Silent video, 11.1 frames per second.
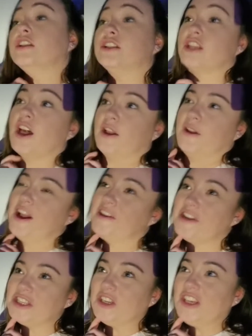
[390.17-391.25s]
So, I'm
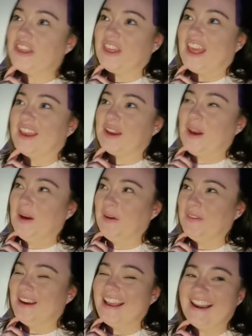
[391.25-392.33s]
just trying to think when
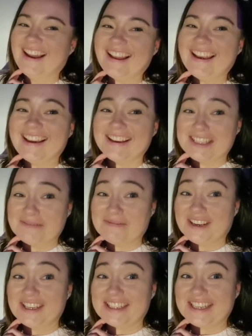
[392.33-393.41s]
I last
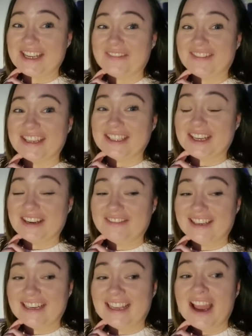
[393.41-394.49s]
spoke to you, because I've
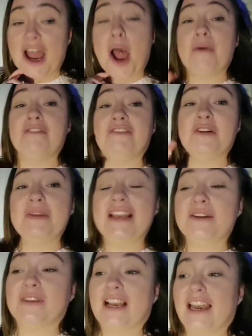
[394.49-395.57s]
been filming
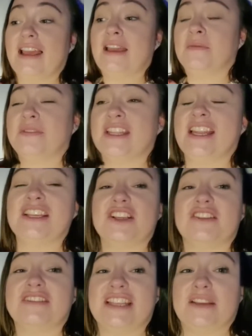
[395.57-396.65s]
little clips, and as you'll
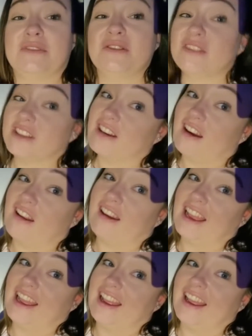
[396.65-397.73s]
have seen, we saw the
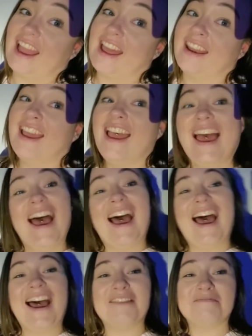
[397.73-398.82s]
Skyline Gang again,
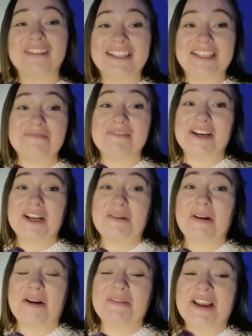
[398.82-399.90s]
and Misty picking
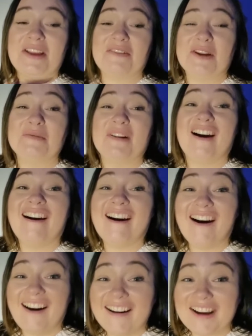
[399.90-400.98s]
them up and giving them a
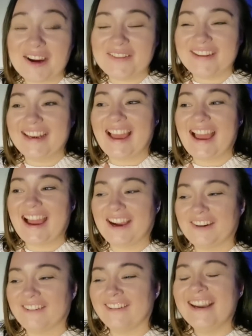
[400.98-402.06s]
hug. I mean,
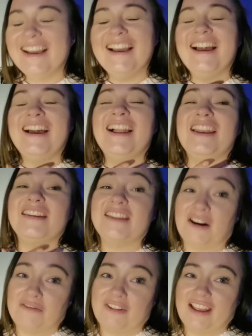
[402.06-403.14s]
how
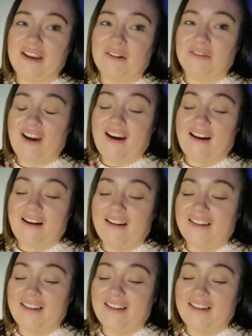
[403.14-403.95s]
lovely of her.